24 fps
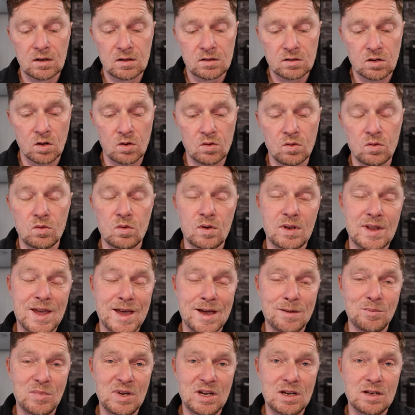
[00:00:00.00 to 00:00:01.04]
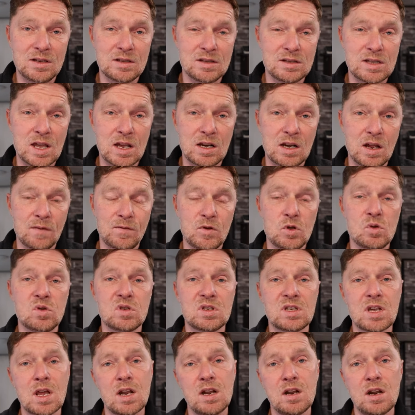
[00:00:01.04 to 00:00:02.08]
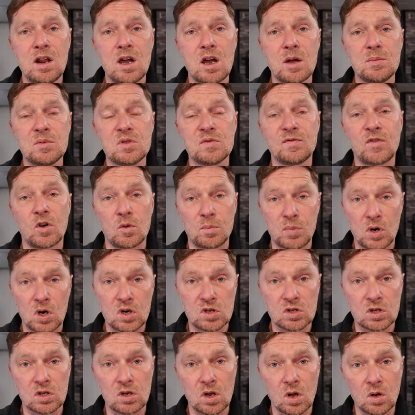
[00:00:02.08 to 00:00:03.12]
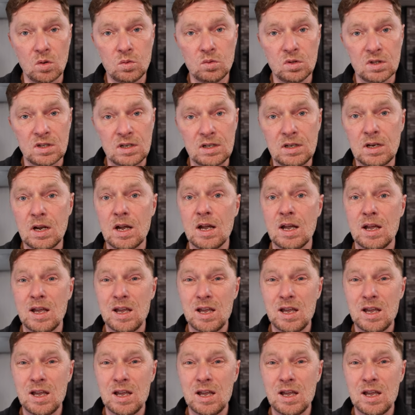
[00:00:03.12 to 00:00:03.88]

So that means that if you set it up for person only,